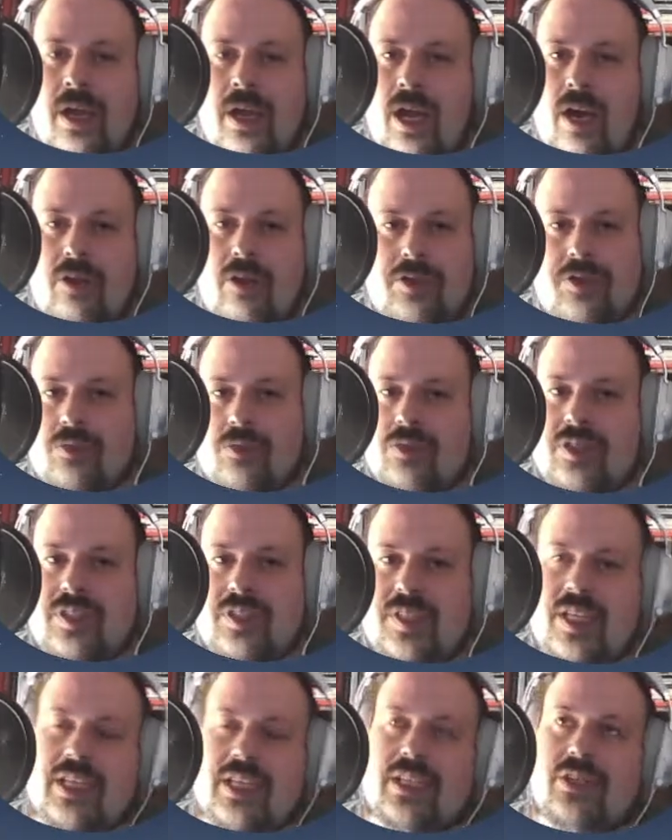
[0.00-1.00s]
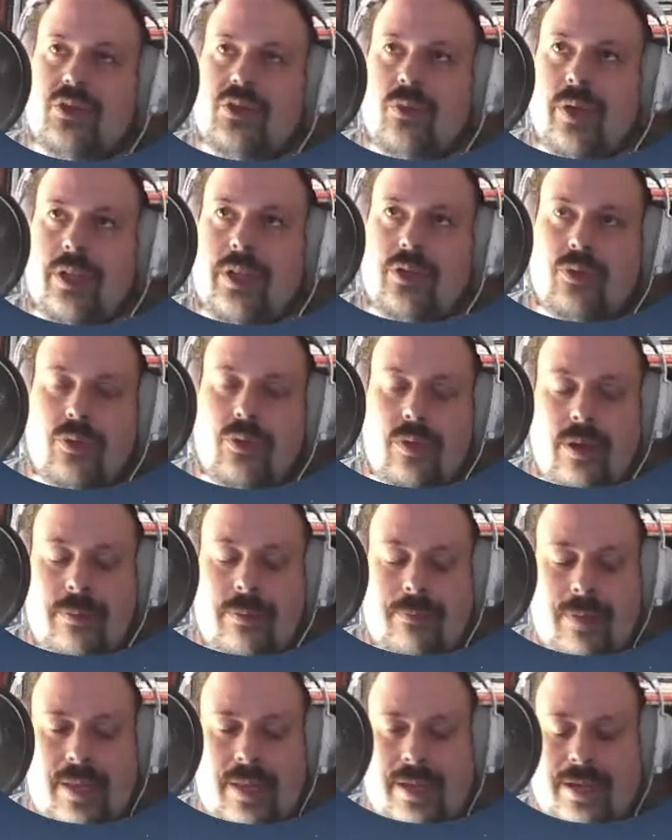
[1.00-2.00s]
I also would say that you want to
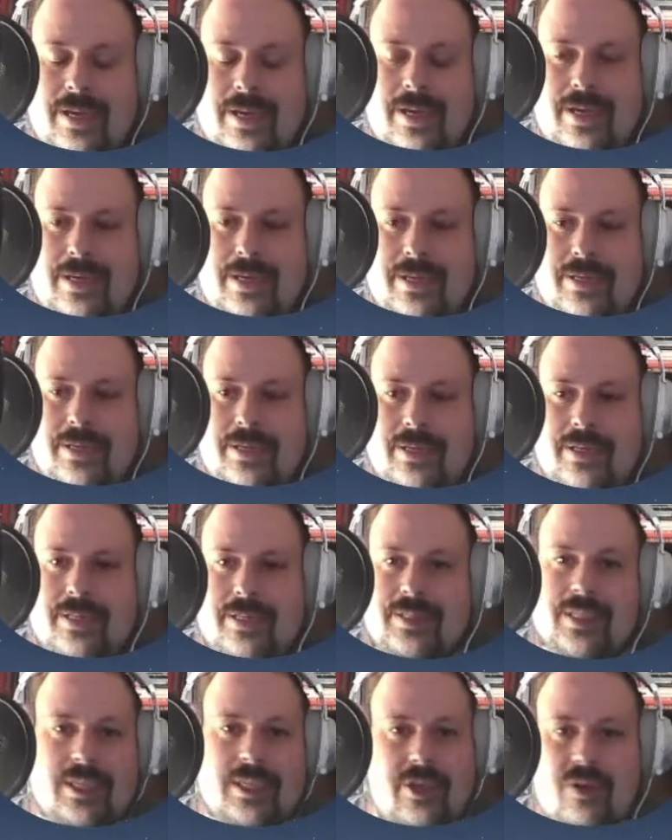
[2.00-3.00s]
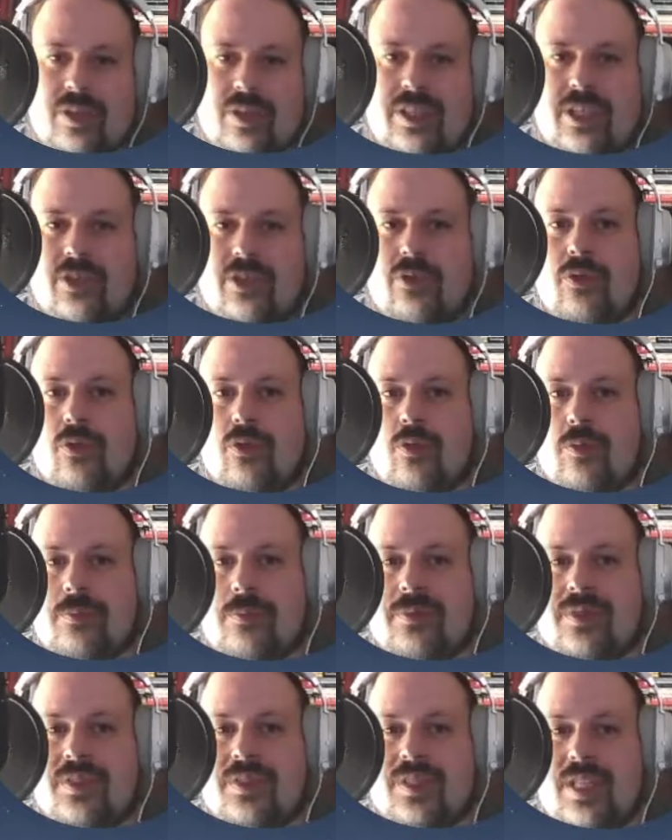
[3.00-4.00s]
apply security
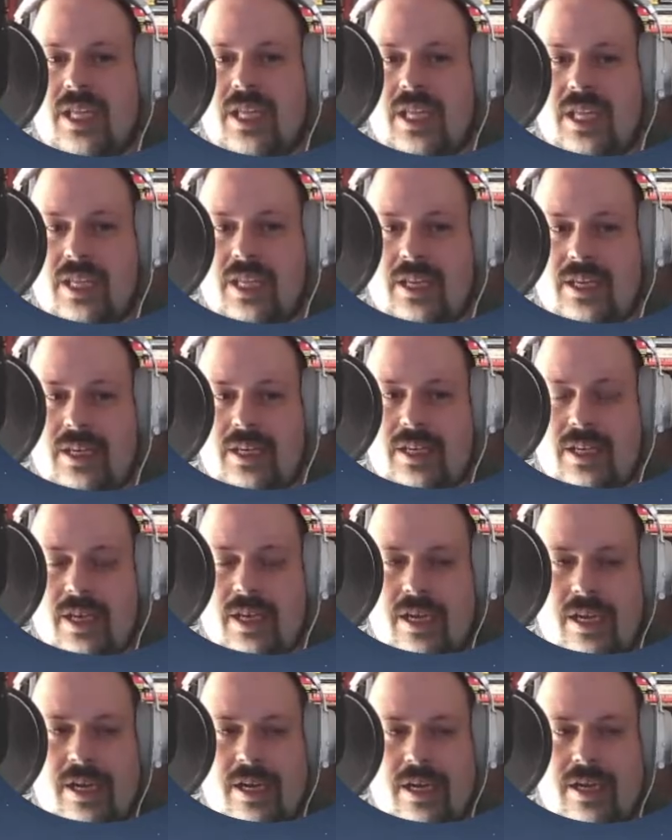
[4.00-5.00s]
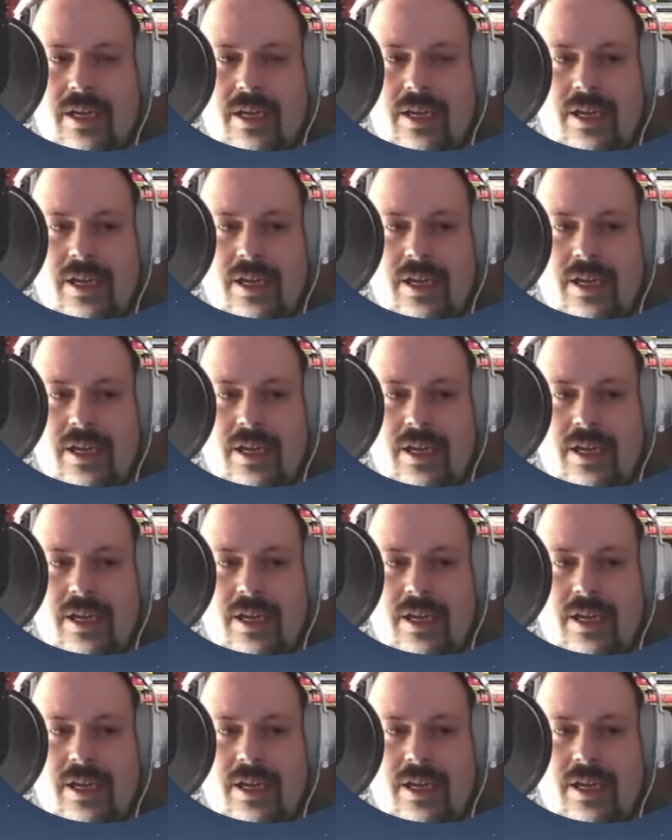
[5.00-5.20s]
groups and uh,